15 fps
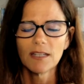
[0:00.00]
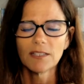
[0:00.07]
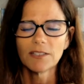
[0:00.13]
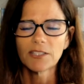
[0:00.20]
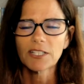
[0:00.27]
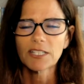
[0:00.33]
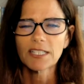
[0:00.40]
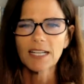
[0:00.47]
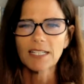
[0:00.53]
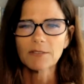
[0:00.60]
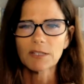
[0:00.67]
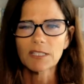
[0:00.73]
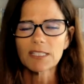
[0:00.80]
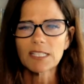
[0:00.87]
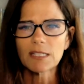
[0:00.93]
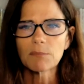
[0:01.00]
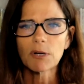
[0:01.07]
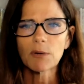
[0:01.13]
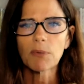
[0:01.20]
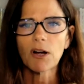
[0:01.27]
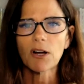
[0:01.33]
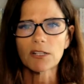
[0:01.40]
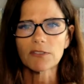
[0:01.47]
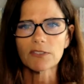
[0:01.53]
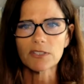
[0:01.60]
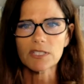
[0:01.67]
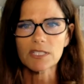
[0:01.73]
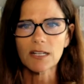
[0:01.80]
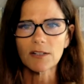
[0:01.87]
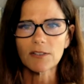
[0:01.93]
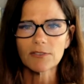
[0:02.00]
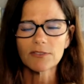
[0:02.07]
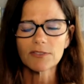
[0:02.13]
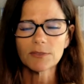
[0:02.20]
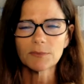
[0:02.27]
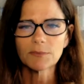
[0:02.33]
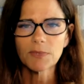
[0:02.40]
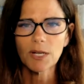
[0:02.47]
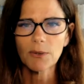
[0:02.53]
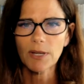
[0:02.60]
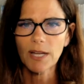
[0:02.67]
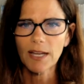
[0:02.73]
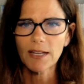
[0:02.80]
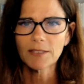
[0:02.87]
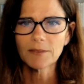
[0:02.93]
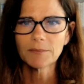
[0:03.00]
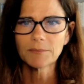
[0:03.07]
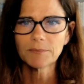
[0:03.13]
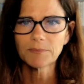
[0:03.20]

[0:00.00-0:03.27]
And you connect with a deeper part of yourself. Okay?